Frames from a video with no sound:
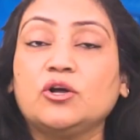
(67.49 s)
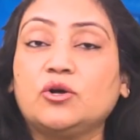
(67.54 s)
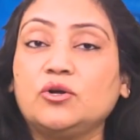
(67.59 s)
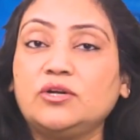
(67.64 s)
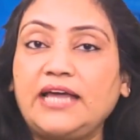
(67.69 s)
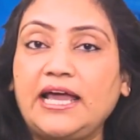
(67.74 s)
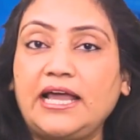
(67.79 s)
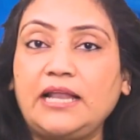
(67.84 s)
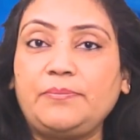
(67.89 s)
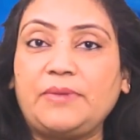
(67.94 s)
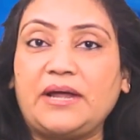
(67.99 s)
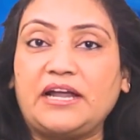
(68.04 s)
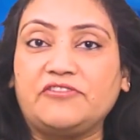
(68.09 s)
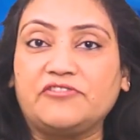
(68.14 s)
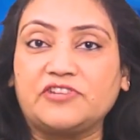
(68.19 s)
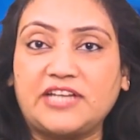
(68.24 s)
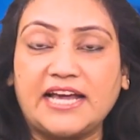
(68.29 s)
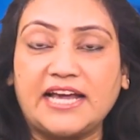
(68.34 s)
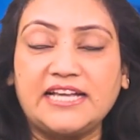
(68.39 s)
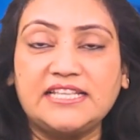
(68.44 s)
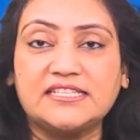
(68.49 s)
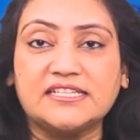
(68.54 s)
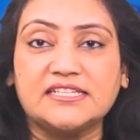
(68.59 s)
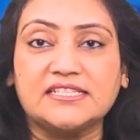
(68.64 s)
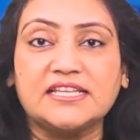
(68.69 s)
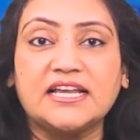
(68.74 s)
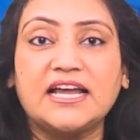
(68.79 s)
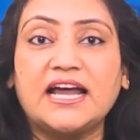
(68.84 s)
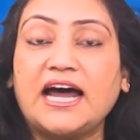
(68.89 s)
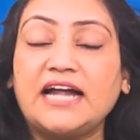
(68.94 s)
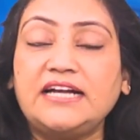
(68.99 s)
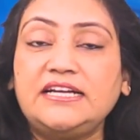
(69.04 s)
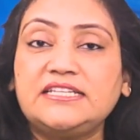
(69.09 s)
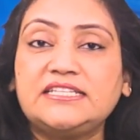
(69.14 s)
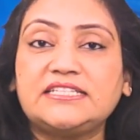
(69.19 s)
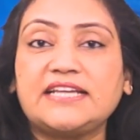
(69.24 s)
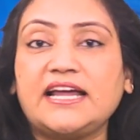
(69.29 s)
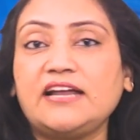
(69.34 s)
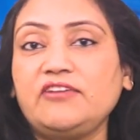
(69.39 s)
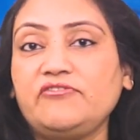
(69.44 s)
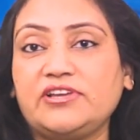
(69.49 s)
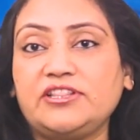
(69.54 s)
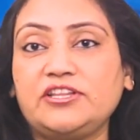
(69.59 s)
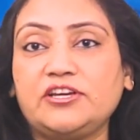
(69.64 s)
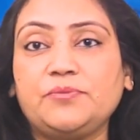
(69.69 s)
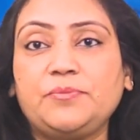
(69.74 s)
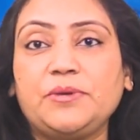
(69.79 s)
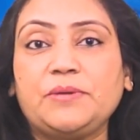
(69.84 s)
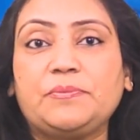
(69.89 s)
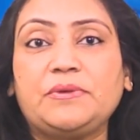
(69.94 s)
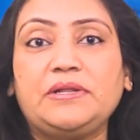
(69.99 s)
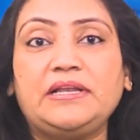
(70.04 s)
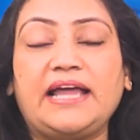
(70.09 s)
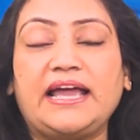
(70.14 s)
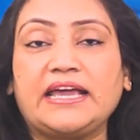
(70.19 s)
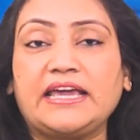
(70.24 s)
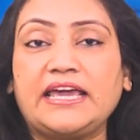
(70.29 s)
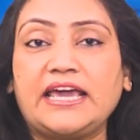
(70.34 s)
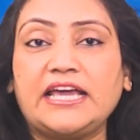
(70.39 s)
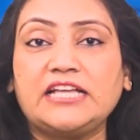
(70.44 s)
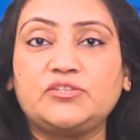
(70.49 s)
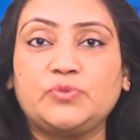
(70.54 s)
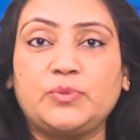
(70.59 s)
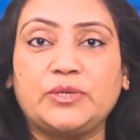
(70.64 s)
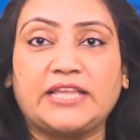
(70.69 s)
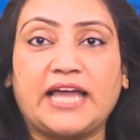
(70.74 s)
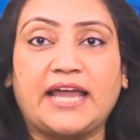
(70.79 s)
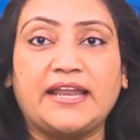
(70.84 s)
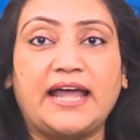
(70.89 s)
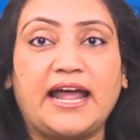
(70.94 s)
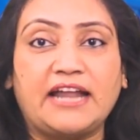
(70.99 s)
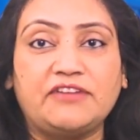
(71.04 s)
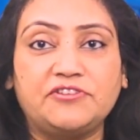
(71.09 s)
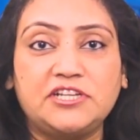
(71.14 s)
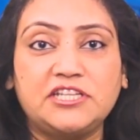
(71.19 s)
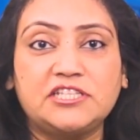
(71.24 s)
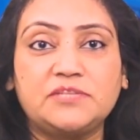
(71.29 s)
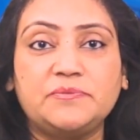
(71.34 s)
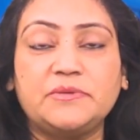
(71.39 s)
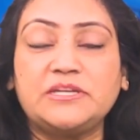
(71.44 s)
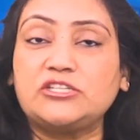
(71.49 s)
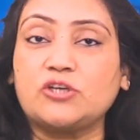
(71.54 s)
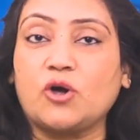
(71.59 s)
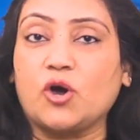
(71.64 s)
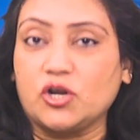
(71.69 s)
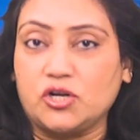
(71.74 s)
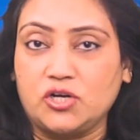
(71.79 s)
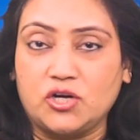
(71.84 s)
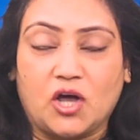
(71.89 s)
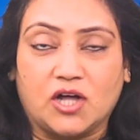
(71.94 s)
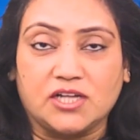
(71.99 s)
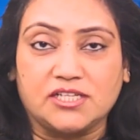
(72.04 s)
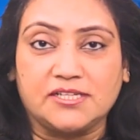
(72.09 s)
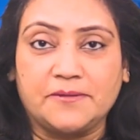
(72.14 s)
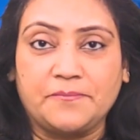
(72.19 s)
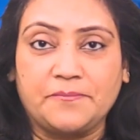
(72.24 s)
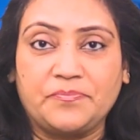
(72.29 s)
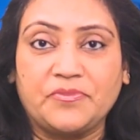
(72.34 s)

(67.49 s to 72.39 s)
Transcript: could help advertisers understand whether people engage with an advertisement or not.